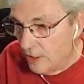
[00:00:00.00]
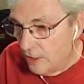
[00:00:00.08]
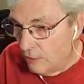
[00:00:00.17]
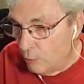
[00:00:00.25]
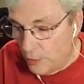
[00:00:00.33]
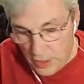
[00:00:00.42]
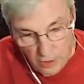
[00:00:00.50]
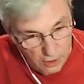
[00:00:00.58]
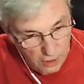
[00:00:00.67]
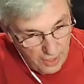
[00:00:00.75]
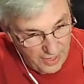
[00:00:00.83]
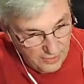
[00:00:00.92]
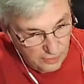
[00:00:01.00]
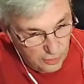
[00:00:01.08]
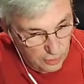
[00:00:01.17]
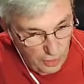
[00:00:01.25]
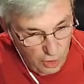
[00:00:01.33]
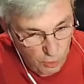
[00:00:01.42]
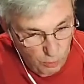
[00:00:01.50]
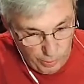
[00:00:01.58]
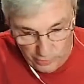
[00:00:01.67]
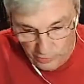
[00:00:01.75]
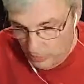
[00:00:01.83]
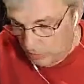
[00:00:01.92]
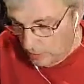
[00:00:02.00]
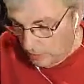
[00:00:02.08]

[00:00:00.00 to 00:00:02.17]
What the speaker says: We are a global